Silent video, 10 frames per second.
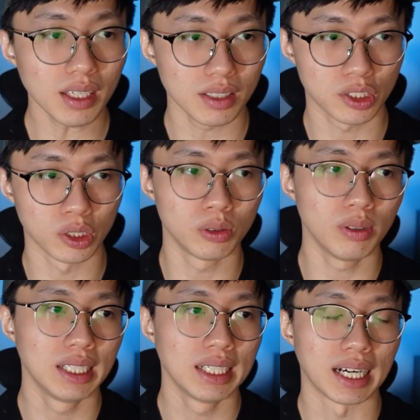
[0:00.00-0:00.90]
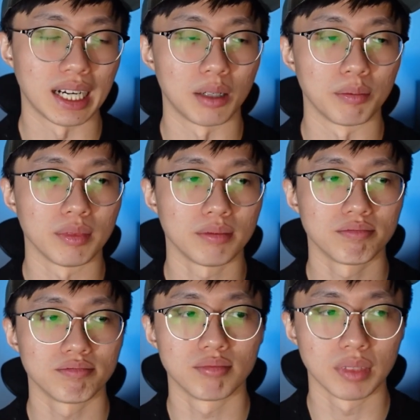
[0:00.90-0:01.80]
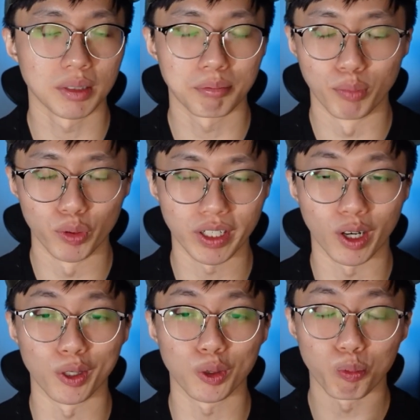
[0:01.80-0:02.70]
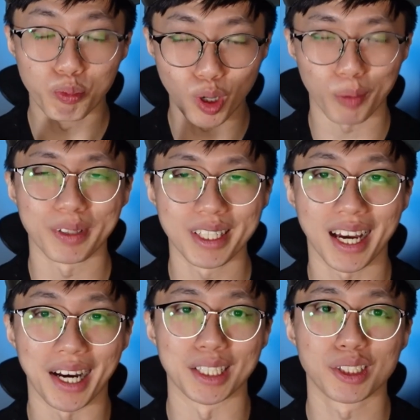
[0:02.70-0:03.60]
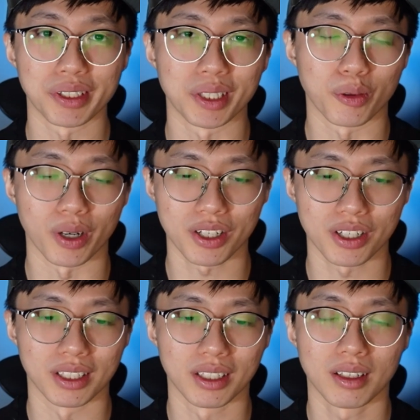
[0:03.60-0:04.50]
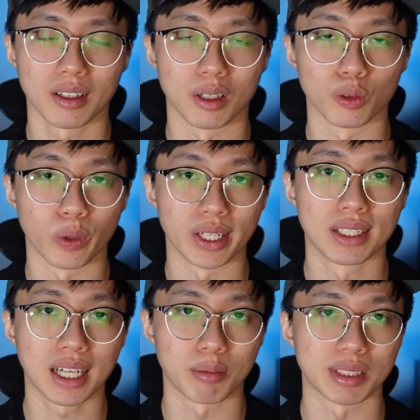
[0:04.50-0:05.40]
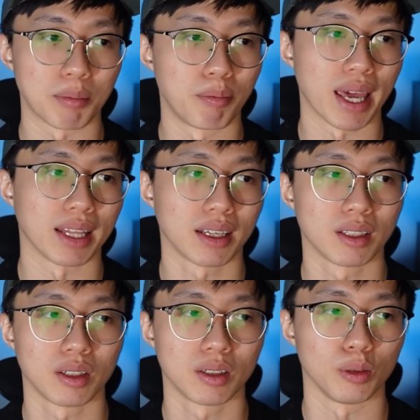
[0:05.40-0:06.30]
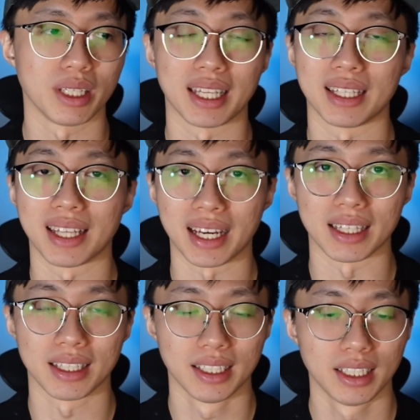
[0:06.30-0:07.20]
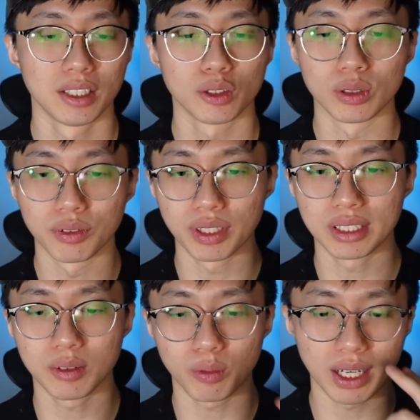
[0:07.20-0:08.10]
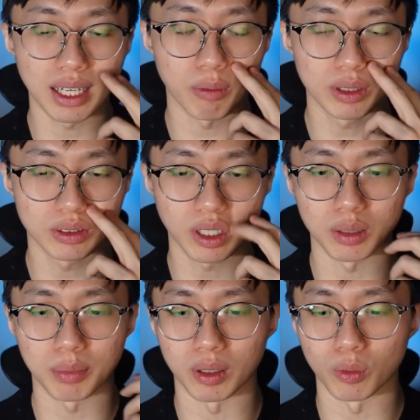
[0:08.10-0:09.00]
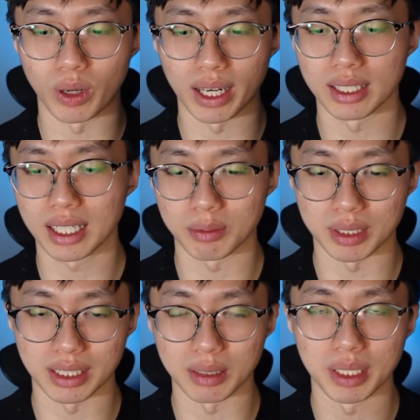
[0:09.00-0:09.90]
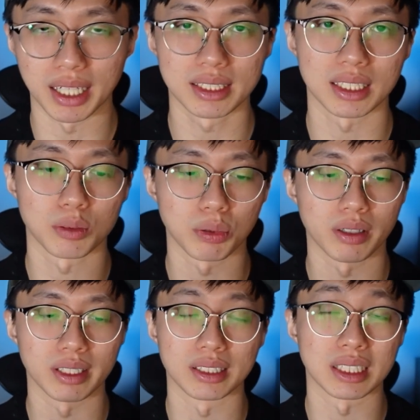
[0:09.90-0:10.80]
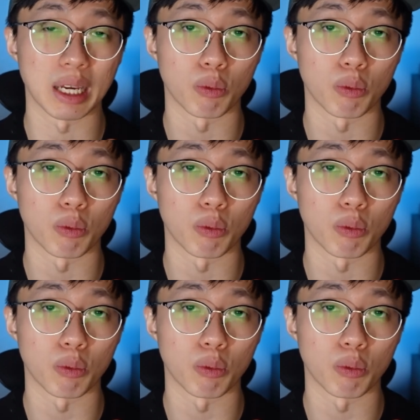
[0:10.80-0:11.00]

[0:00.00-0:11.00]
so moving on to properly answering the question on whether carbs are bad to eat at night. So the reason why I want to talk about why carbs are demonized as well as